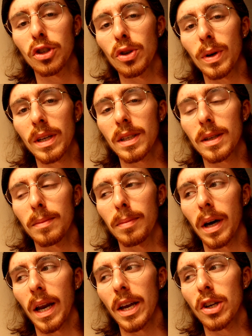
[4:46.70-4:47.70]
to it,
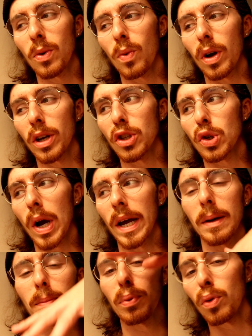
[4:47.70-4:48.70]
but I don't want to try
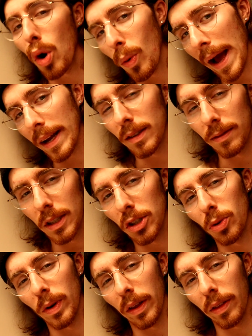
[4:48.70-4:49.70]
to proactively
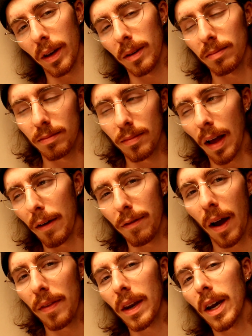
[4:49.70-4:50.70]
do anything. I
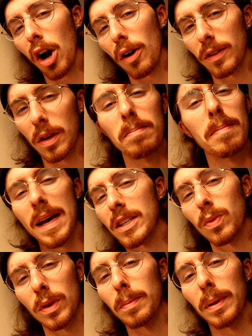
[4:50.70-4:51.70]
find that I often
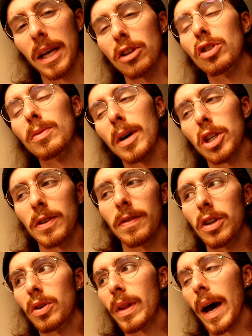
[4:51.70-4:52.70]
mess with the plant too much
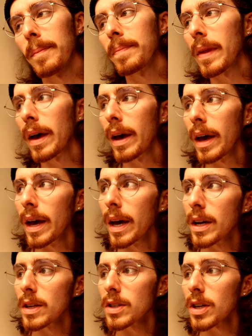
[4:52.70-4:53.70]
if I do that.
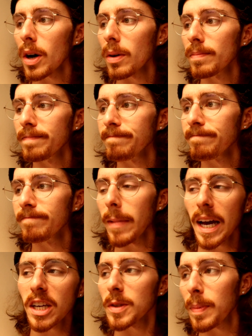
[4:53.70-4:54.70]
So
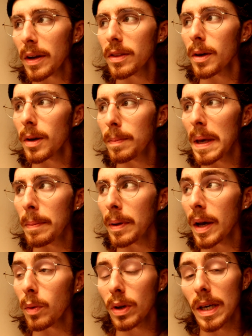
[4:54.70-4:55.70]
I expect the pea
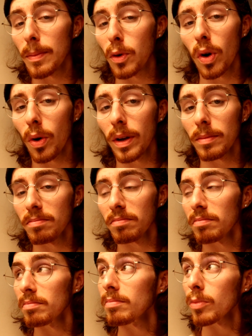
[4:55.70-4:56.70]
plant will keep growing.
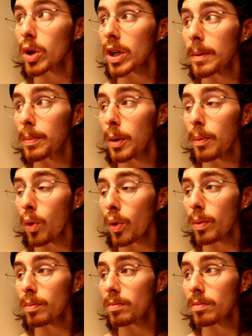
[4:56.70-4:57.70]
We're going to put
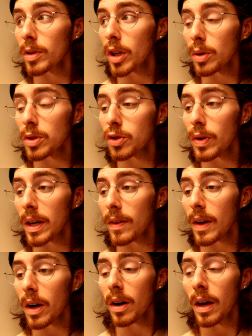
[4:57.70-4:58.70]
more, you know, string
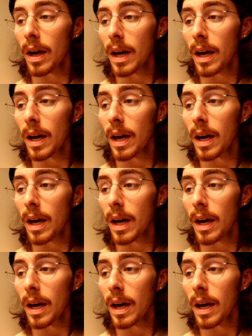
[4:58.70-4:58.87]
in there.